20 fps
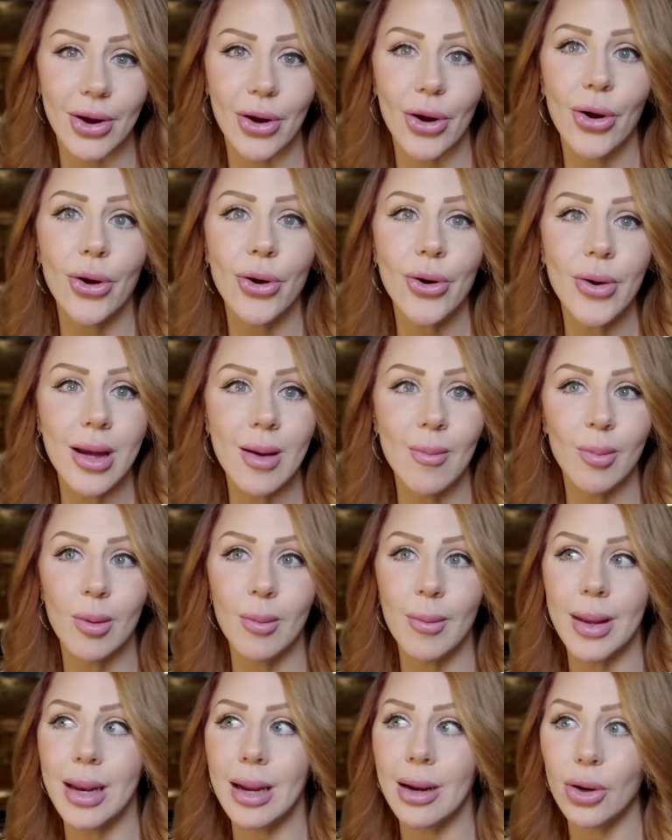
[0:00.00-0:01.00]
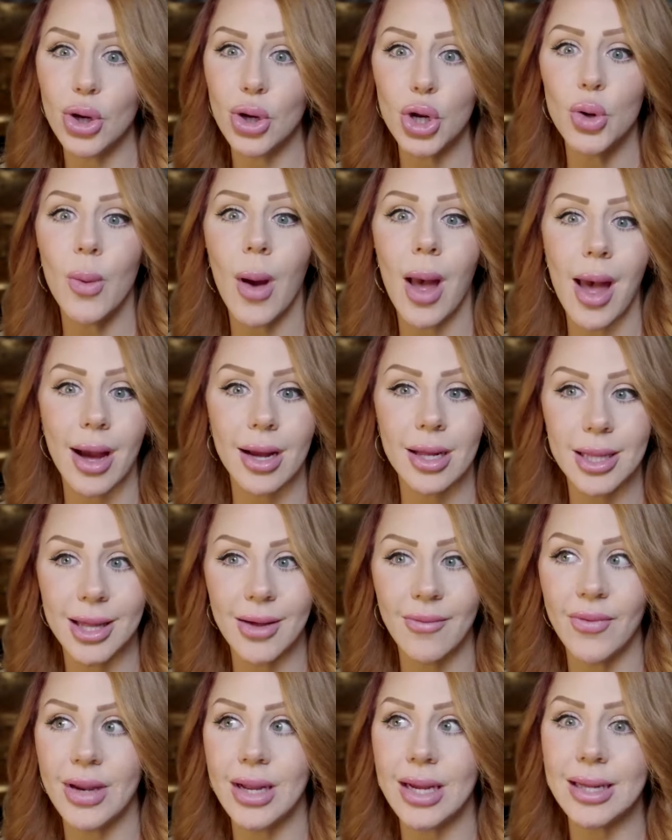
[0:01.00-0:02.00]
like, her implementing new
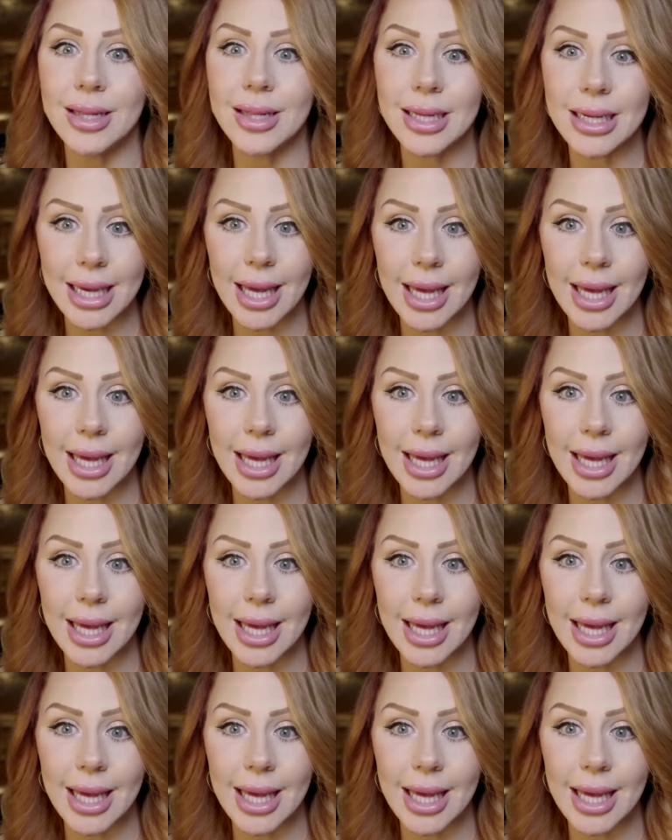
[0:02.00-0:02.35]
activities,